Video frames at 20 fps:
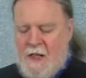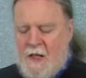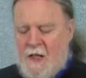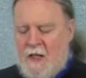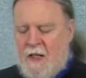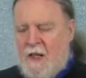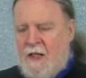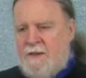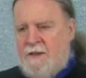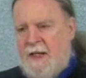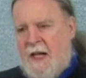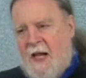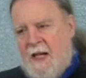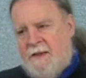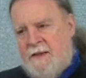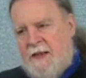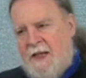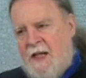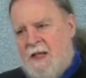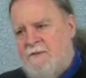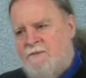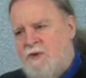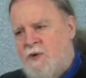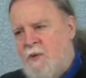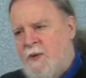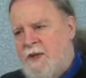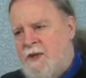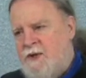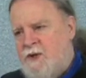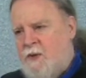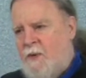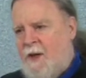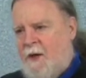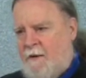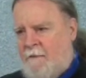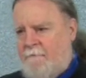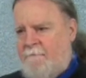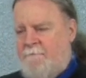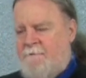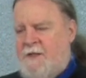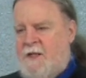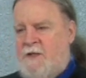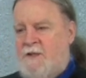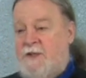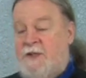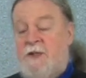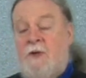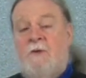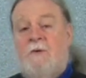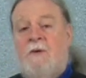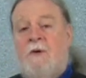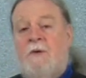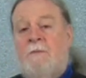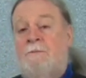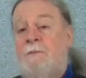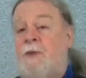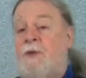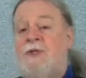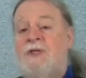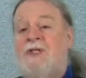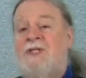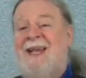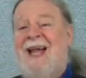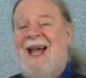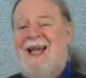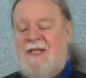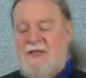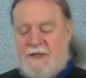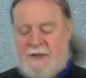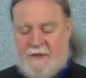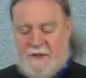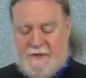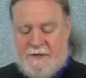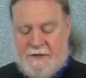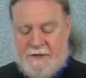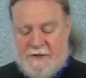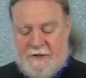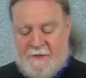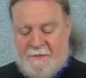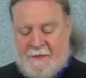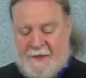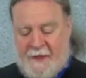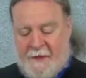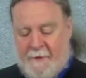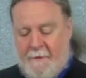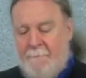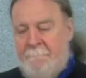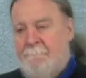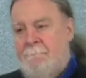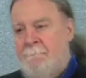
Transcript: Uh, at, the, at the end of 2012, the so called Bush tax cuts expire.